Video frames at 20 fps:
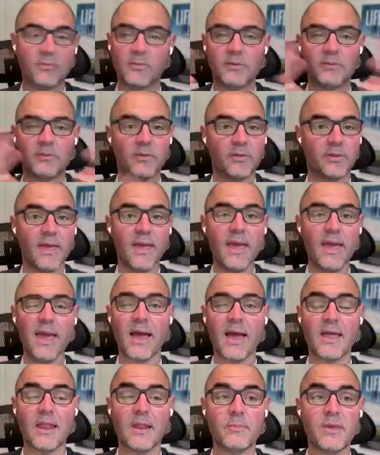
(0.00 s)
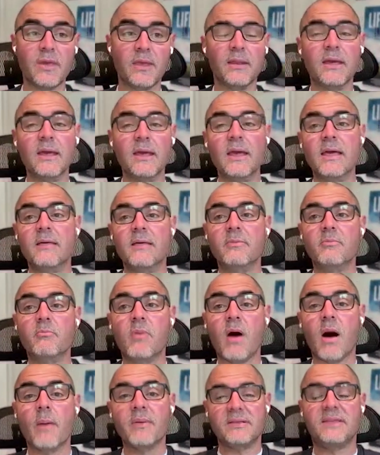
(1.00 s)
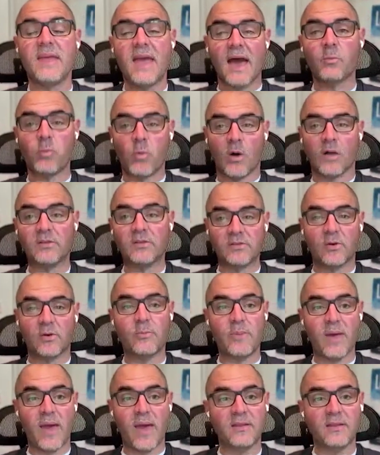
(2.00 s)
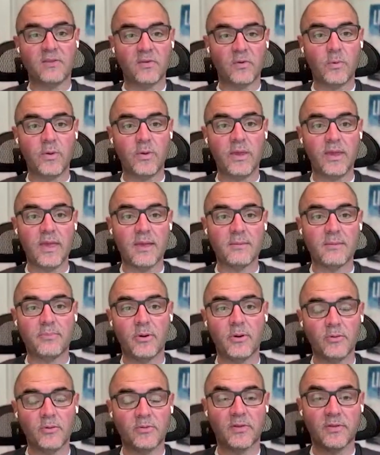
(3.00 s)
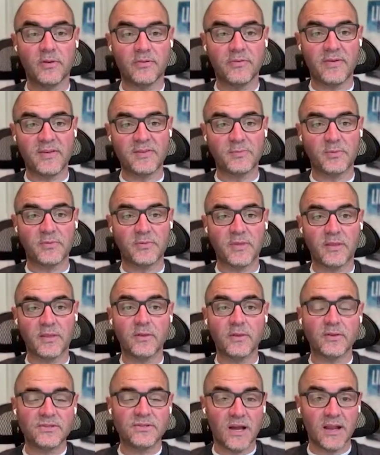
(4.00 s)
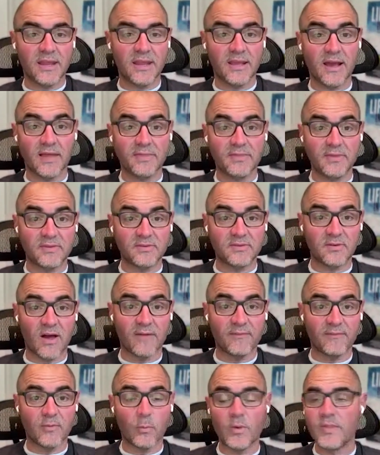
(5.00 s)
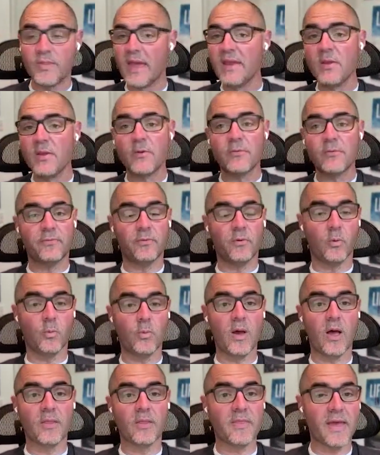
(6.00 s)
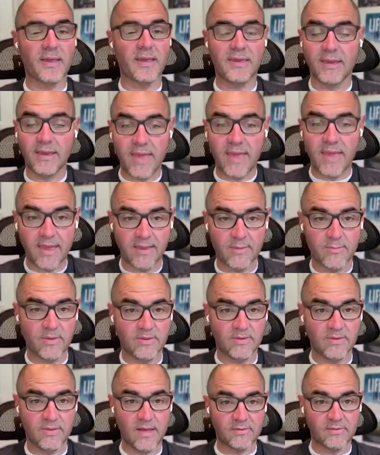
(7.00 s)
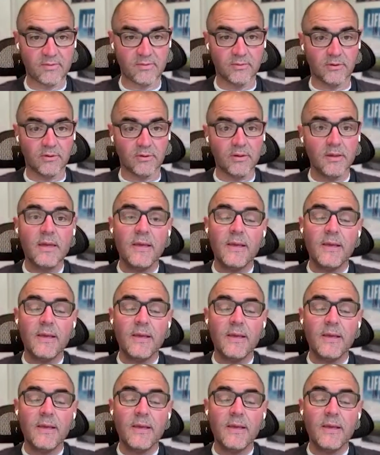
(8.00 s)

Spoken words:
and I mean, mom and dad want so bad to tweet and post on their Facebook that little Johnny got this offer when they know full well that kid can't commit to that school.